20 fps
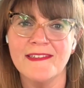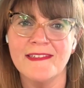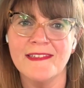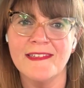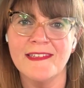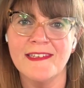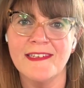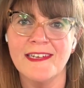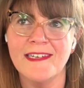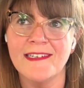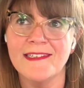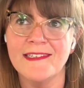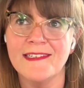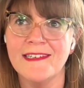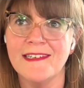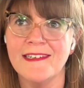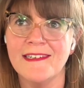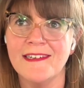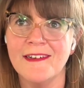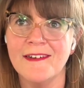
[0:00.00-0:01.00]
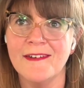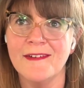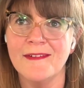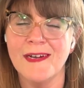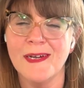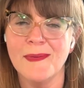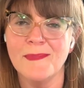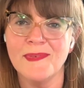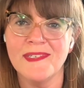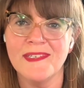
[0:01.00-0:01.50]
And then the next thing you know,
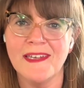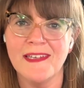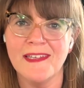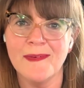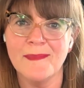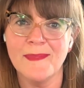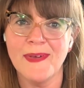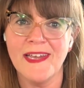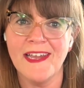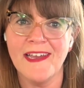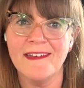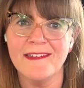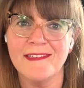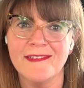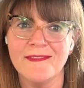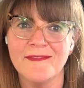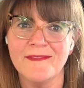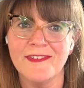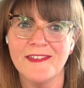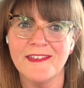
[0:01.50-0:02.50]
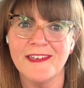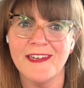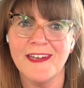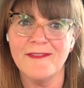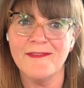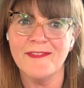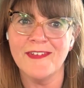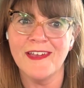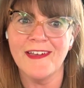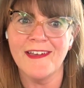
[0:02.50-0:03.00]
I'm selling my house in
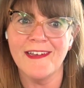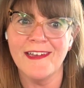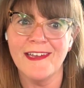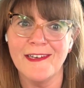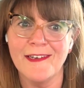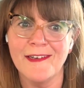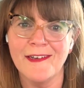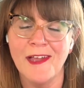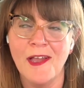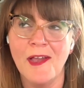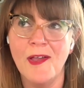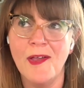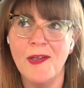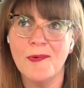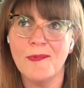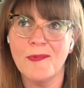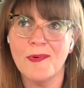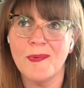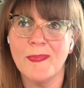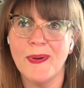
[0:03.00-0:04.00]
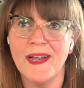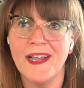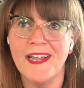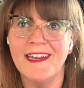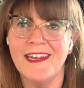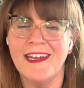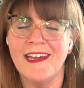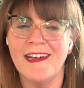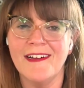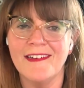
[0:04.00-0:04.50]
Philadelphia and we're
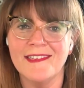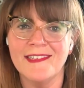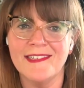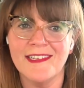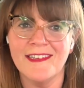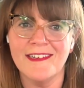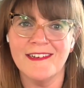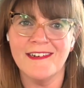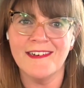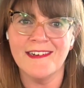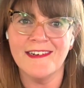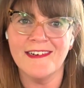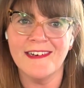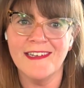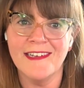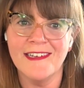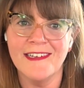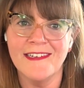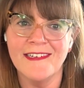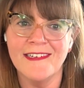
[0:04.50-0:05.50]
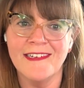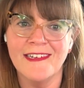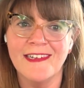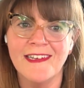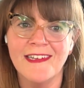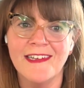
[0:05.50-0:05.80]
buying a house here in